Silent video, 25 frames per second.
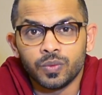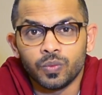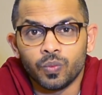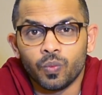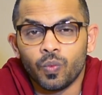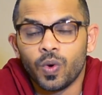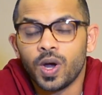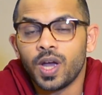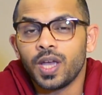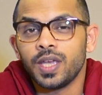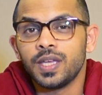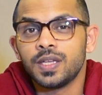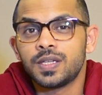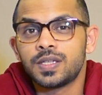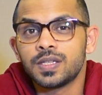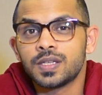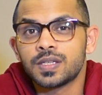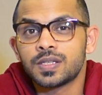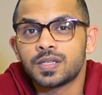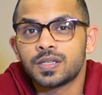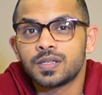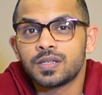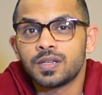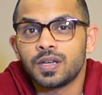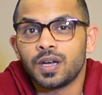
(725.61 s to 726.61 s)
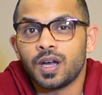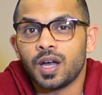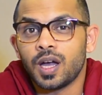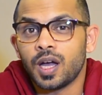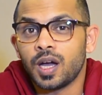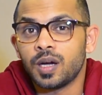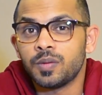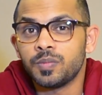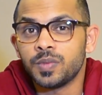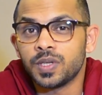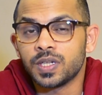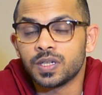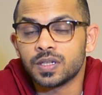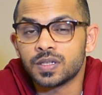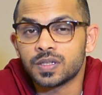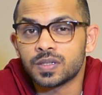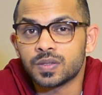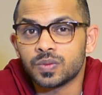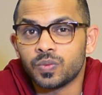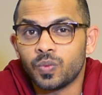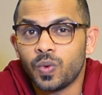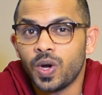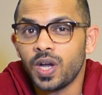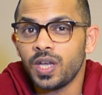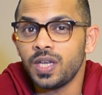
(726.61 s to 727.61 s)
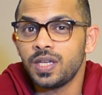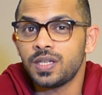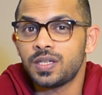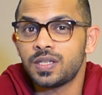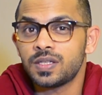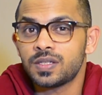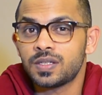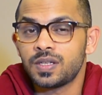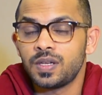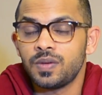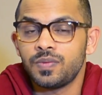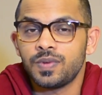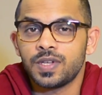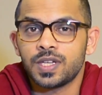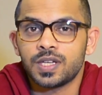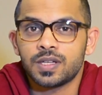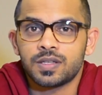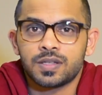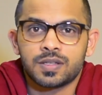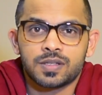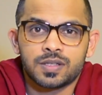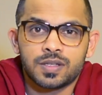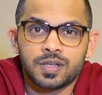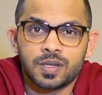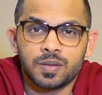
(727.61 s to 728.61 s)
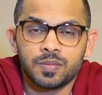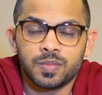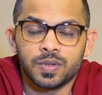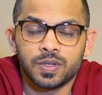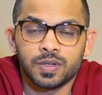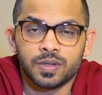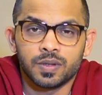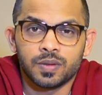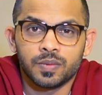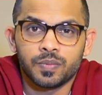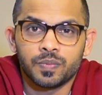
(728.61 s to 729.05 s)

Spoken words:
why it is harming us, why it is giving us trouble.